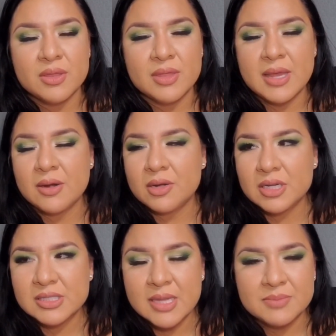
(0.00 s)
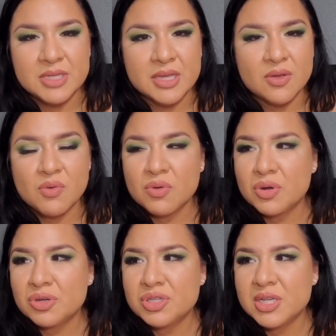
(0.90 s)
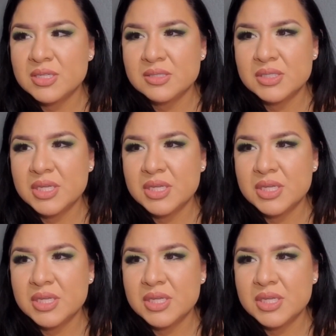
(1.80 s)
that aren't accepting, or just, you